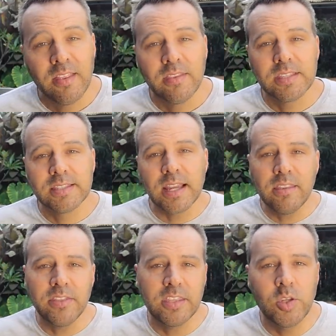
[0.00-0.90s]
The
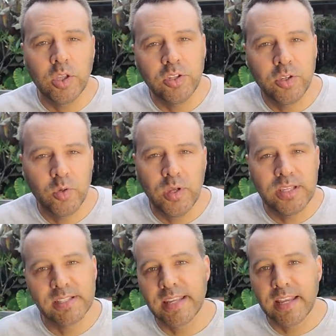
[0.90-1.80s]
second thing you can do
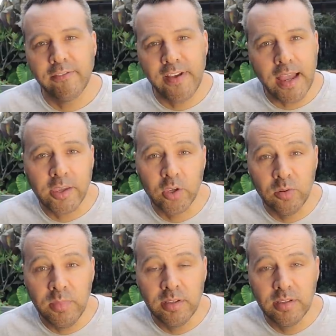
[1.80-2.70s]
is take a
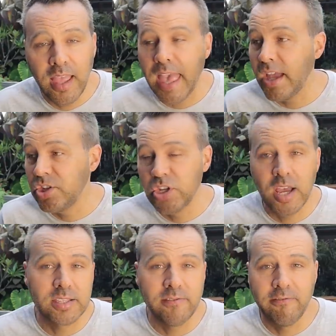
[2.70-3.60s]
vacuum and
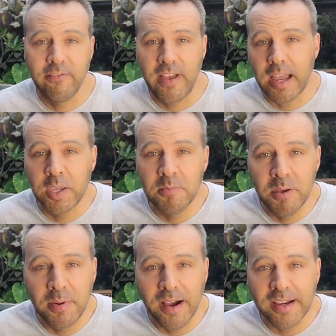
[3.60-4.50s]
just vacuum
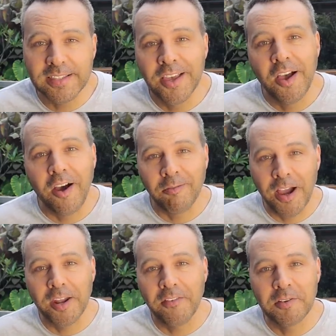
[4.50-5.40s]
the bugs
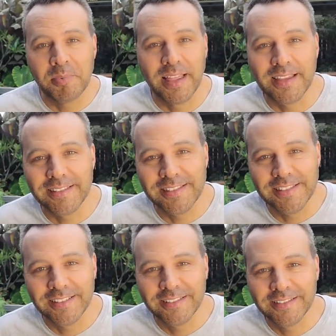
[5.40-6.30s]
right off your
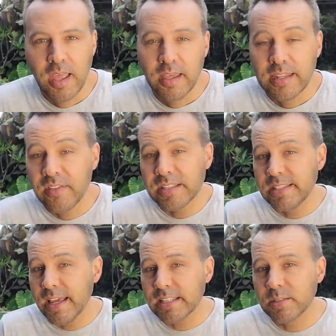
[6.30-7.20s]
plants. Now this
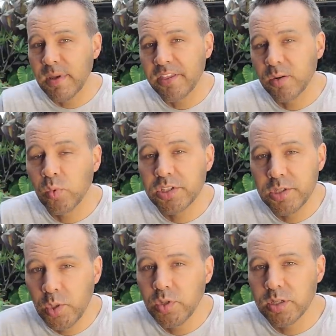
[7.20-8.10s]
next method was
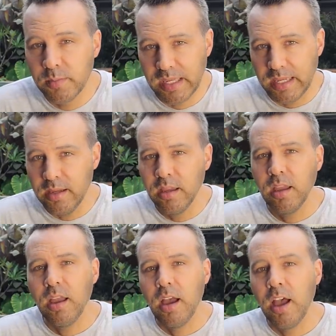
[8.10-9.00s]
new to me.
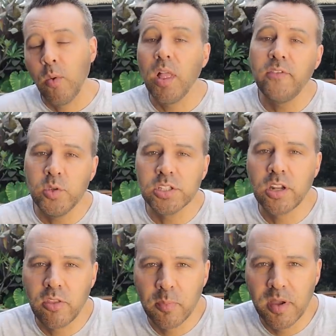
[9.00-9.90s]
Uh, well, I've used it on
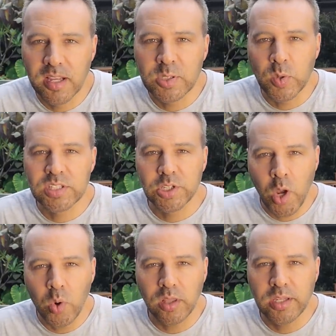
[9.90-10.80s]
other bugs, so it wasn't
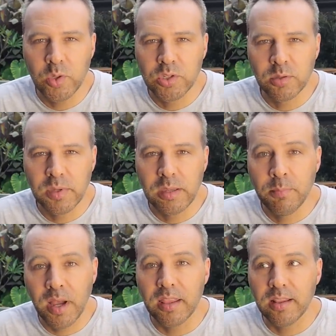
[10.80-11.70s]
totally new to me,
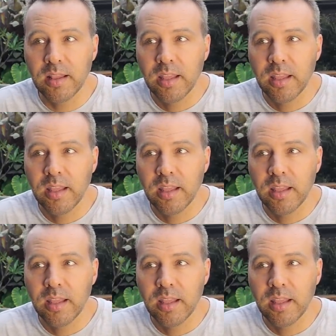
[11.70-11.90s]
but